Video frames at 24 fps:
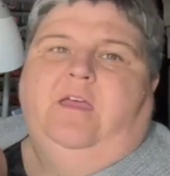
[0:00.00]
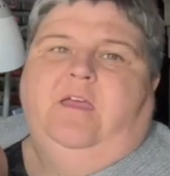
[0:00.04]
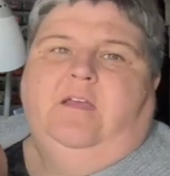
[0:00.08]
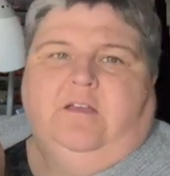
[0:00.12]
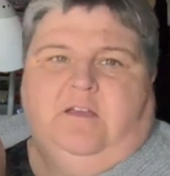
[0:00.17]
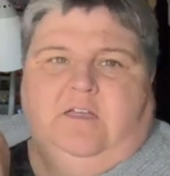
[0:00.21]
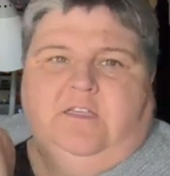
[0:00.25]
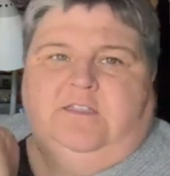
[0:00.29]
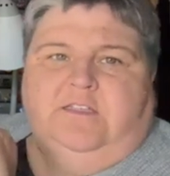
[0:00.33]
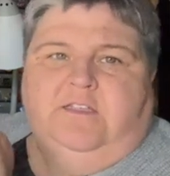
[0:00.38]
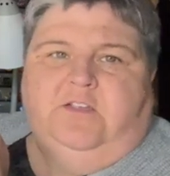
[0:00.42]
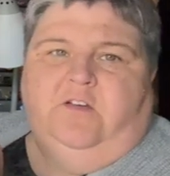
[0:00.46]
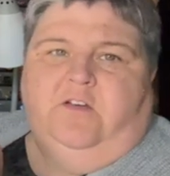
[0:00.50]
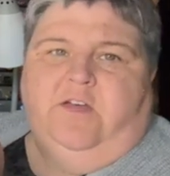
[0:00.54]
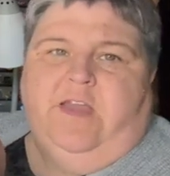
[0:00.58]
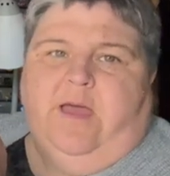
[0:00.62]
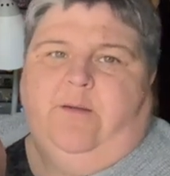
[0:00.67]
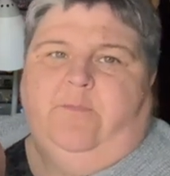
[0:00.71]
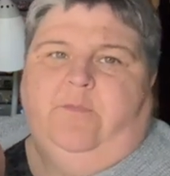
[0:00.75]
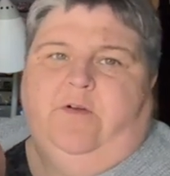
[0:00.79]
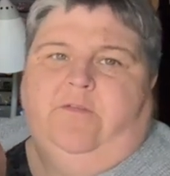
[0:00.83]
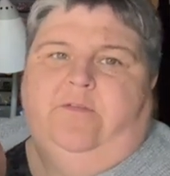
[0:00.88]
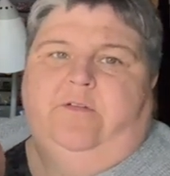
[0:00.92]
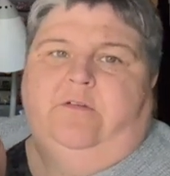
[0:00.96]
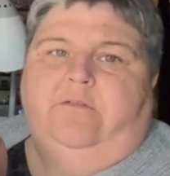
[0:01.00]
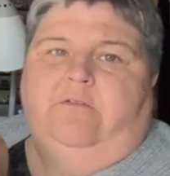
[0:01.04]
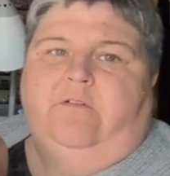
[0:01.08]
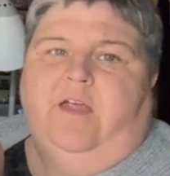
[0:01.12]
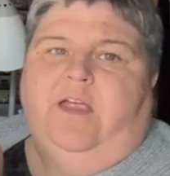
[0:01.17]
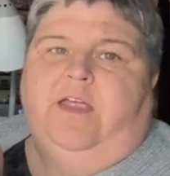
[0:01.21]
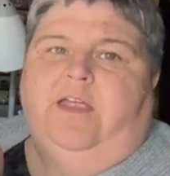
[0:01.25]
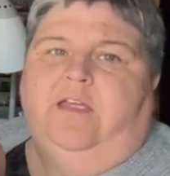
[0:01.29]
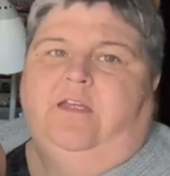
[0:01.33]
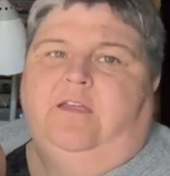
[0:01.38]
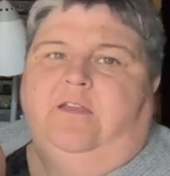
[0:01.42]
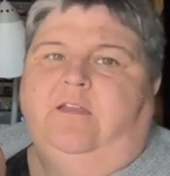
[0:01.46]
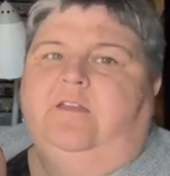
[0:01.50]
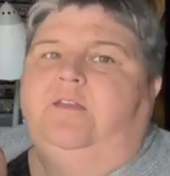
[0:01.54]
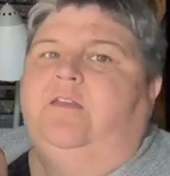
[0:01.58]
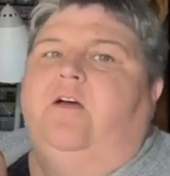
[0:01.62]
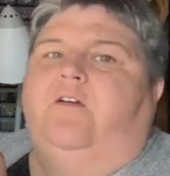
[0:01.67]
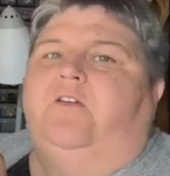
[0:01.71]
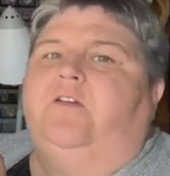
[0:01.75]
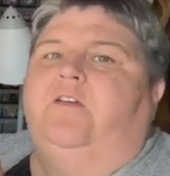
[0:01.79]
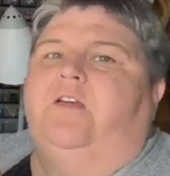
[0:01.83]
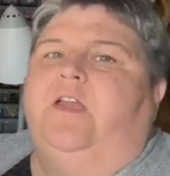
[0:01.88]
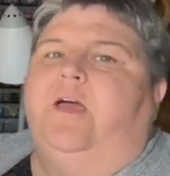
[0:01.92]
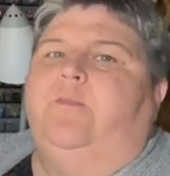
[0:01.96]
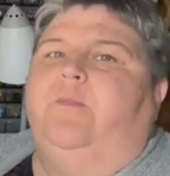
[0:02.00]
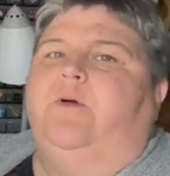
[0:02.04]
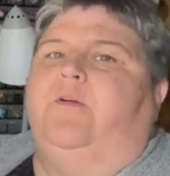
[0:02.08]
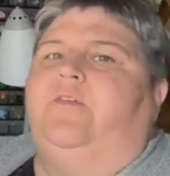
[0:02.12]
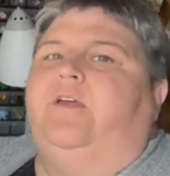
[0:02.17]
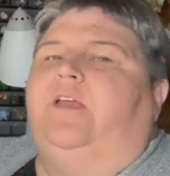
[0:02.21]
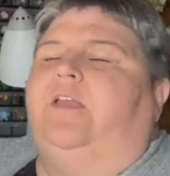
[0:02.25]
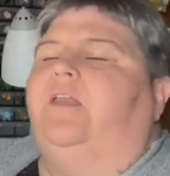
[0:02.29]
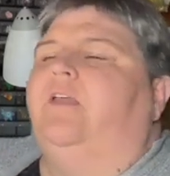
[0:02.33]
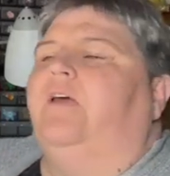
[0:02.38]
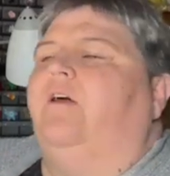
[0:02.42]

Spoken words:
Because you're not moving, right? No, you're not moving.